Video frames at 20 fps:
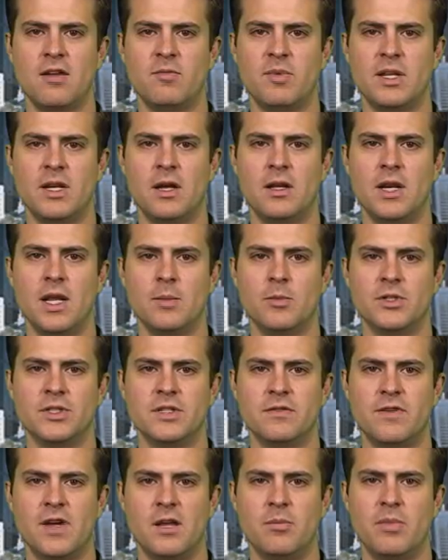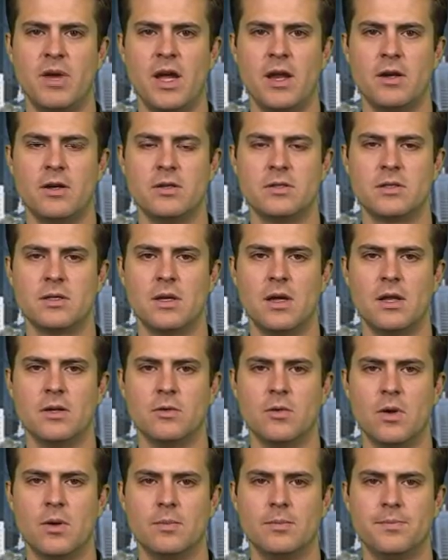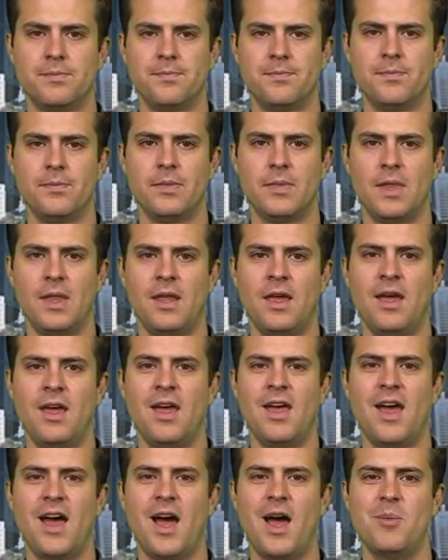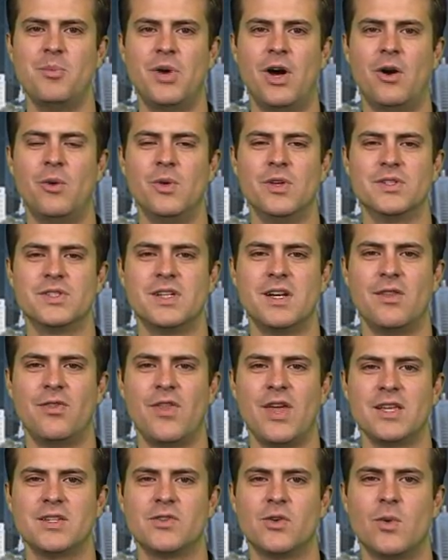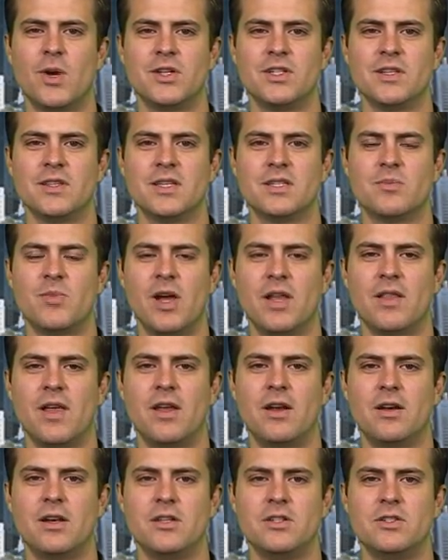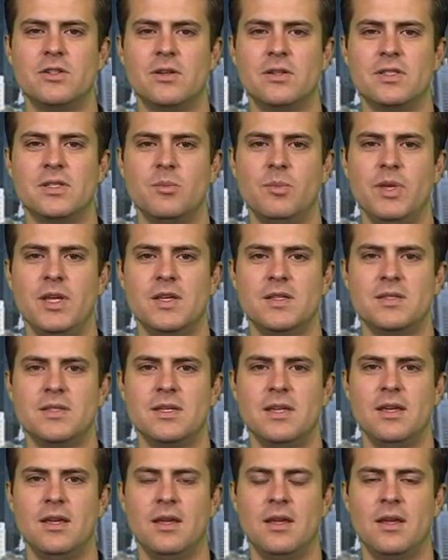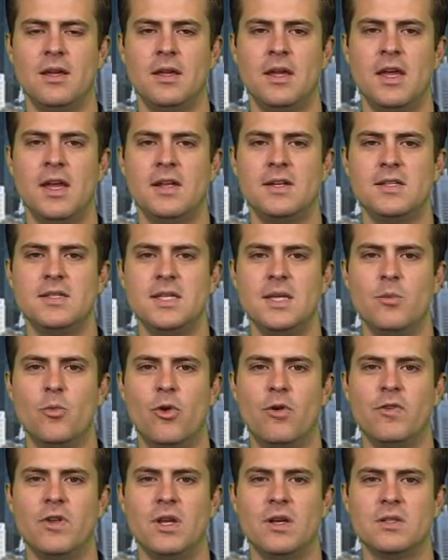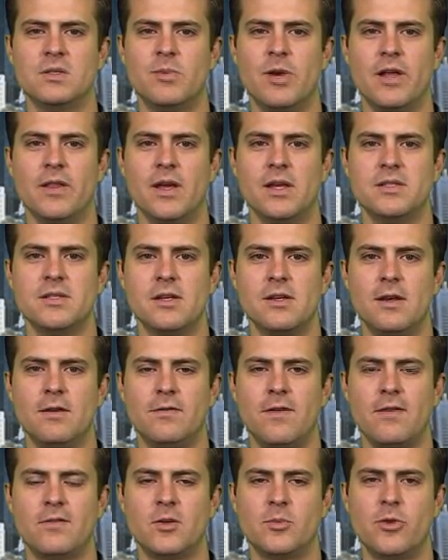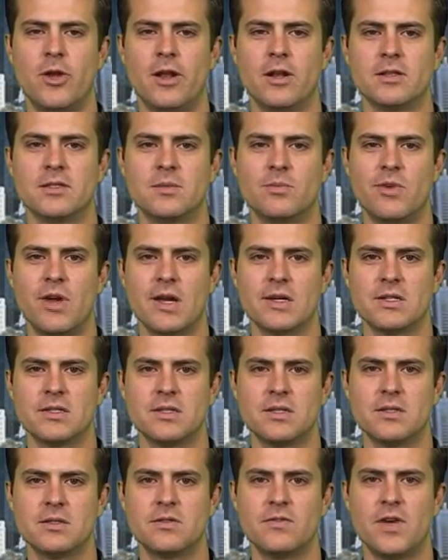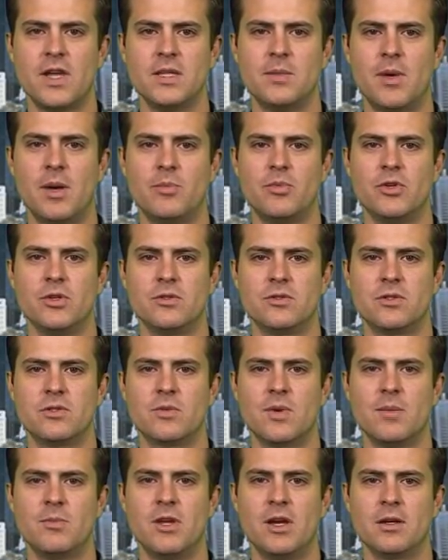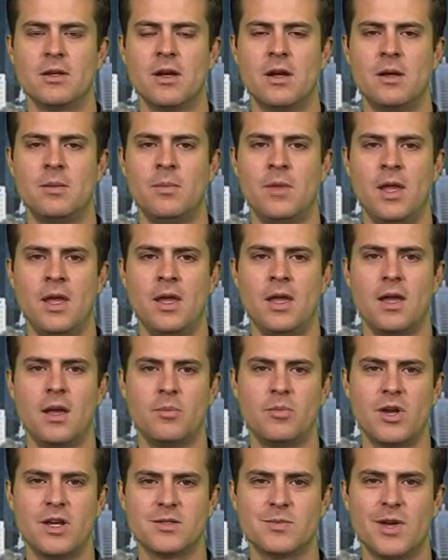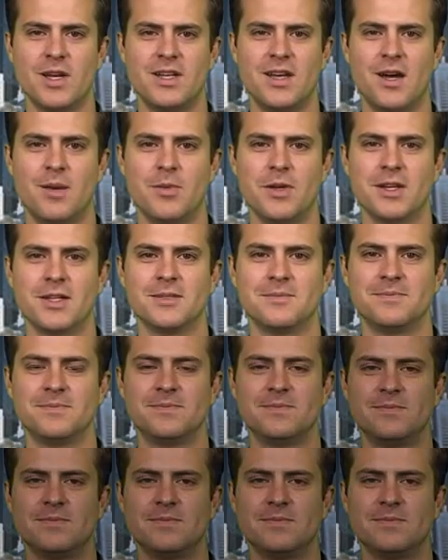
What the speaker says: they have been unable to find buyers," unquote. I'm Paul Wilson, and thanks for watching the Spotlight on Insurance and P&C. To see more video spotlights on your favorite products and practices, find them on producersweb.com and browse by topic.